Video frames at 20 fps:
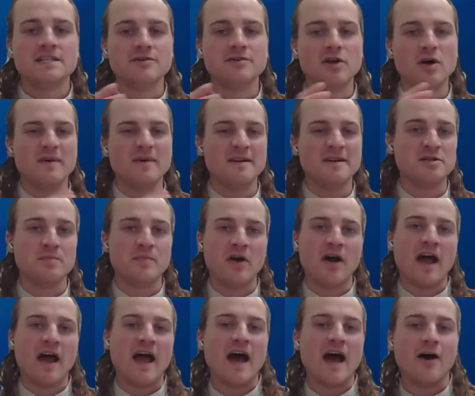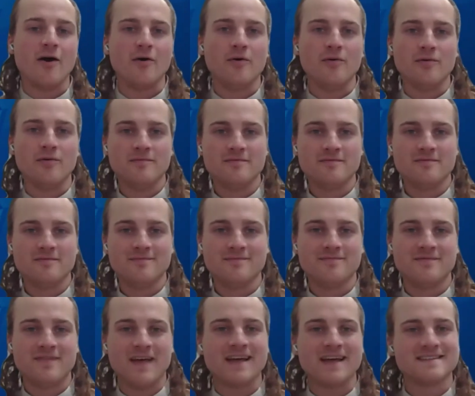Do you know much about how
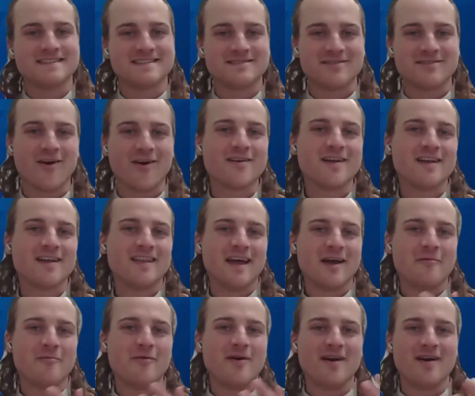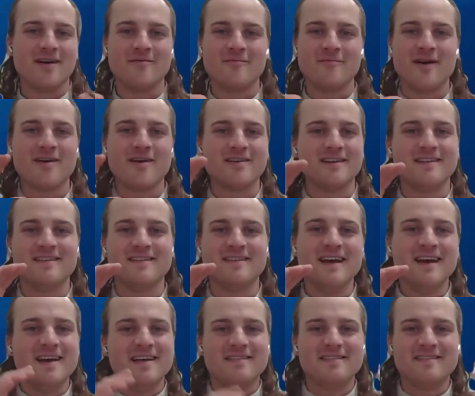that started? Like where did
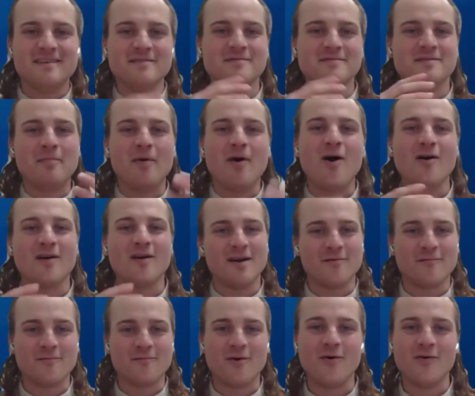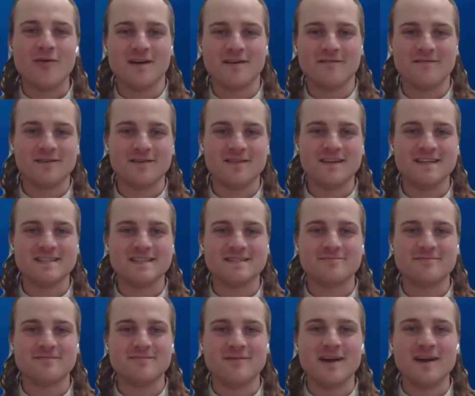the ball get rolling for
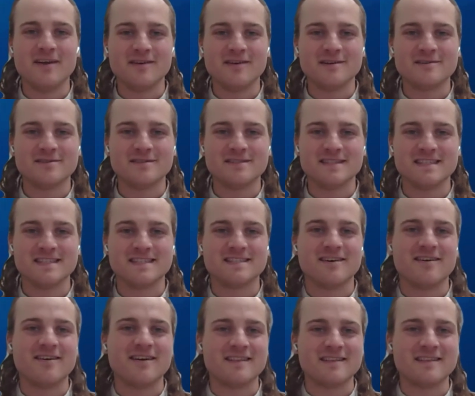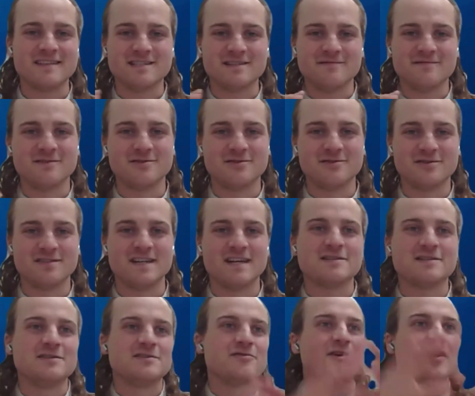these regulations to start at these different
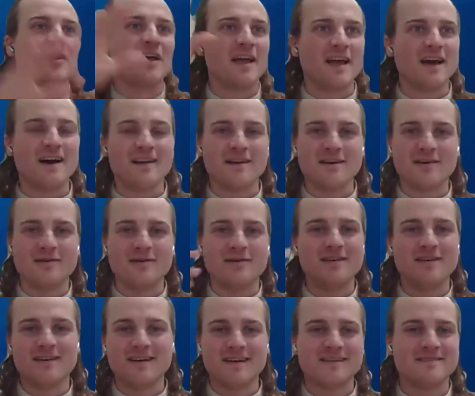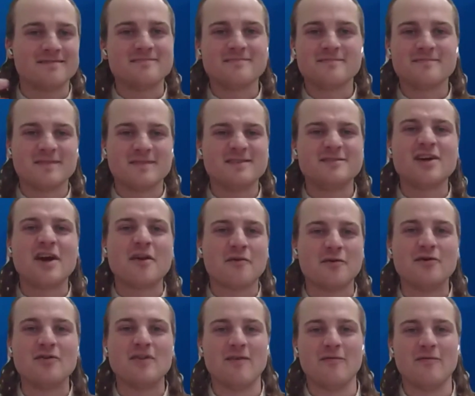jurisdictions, or like on a
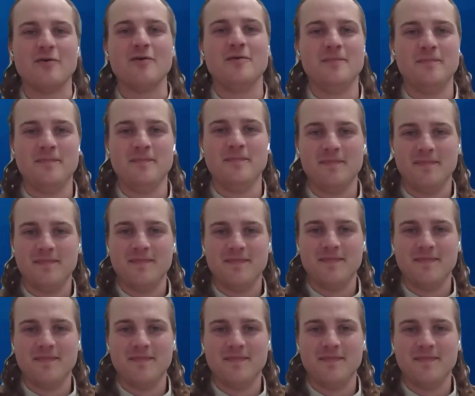general level?